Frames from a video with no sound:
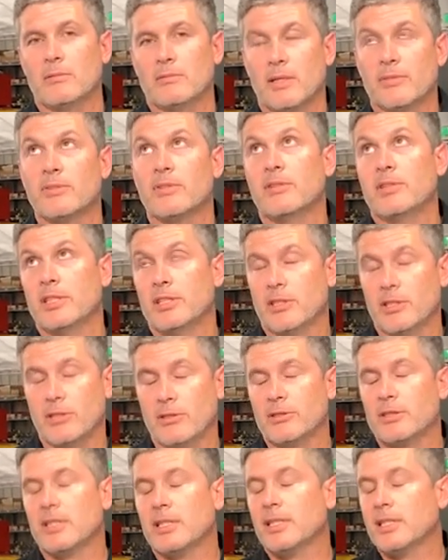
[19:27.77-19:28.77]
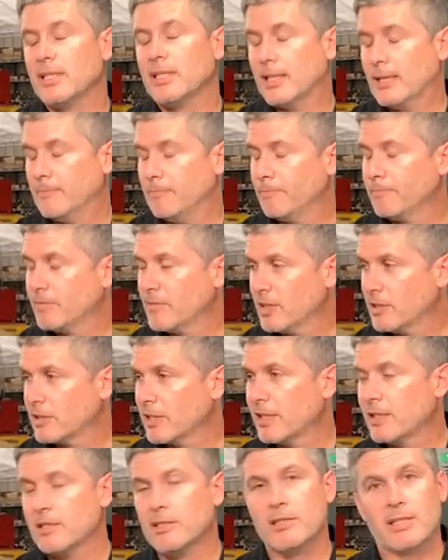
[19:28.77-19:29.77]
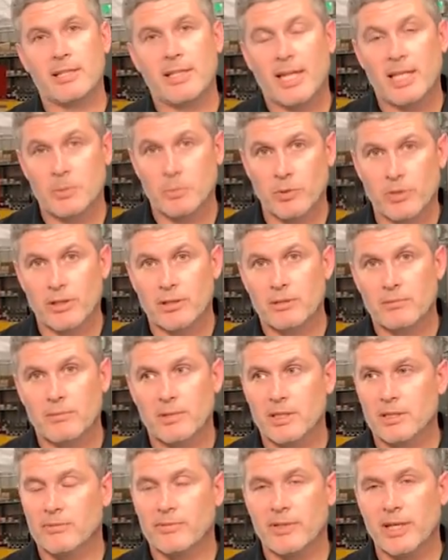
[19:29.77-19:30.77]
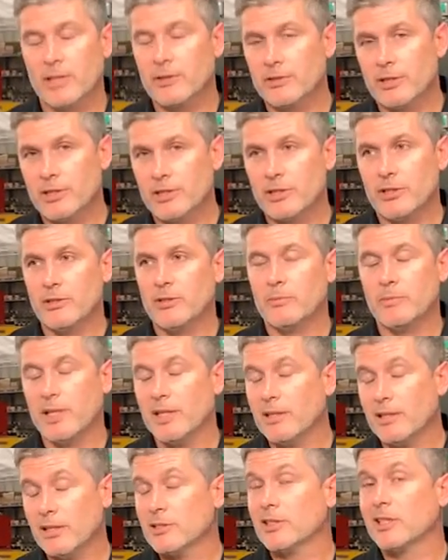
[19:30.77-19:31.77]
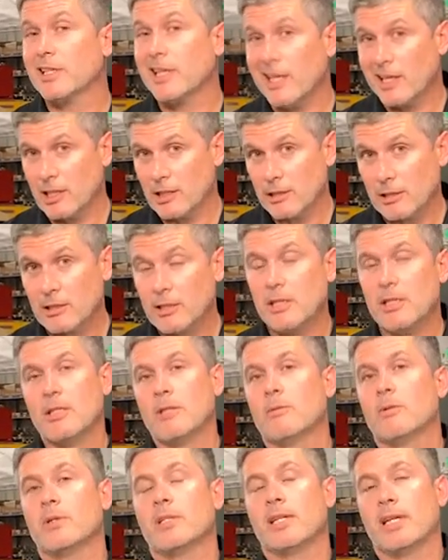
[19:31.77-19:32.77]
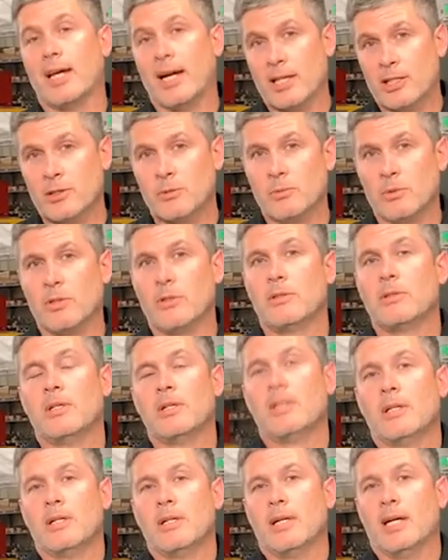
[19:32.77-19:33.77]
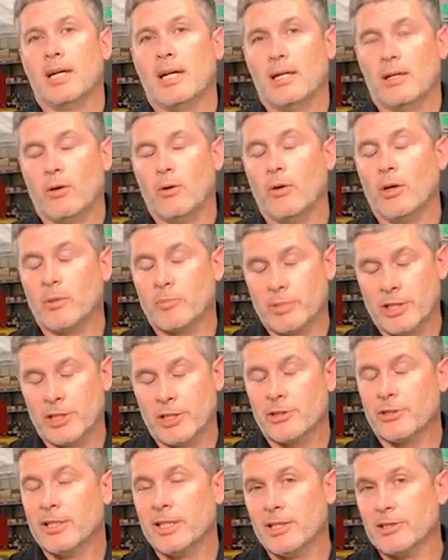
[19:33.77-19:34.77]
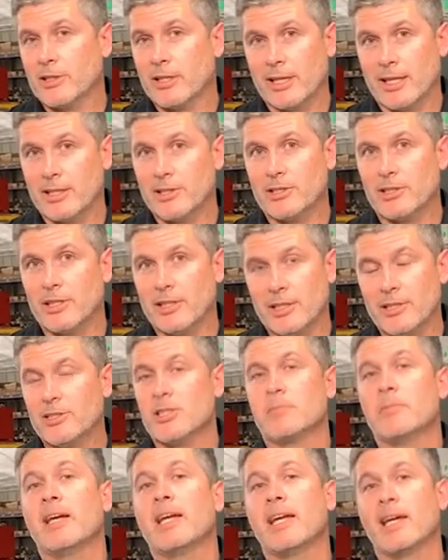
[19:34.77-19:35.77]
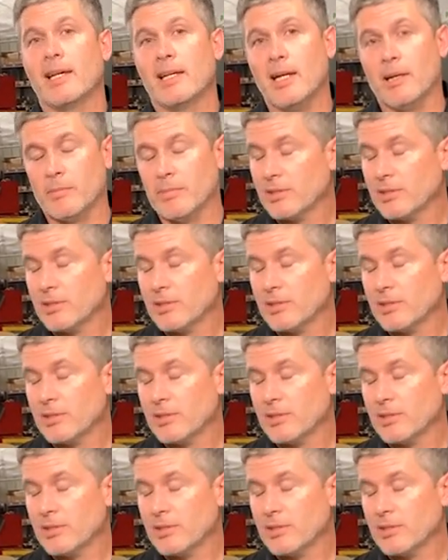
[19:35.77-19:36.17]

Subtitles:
Not from the ECU, to the you send it to the dashboard, because the factory ECU apparently doesn't care what the actual oil pressure is on an NC. It's just making it up.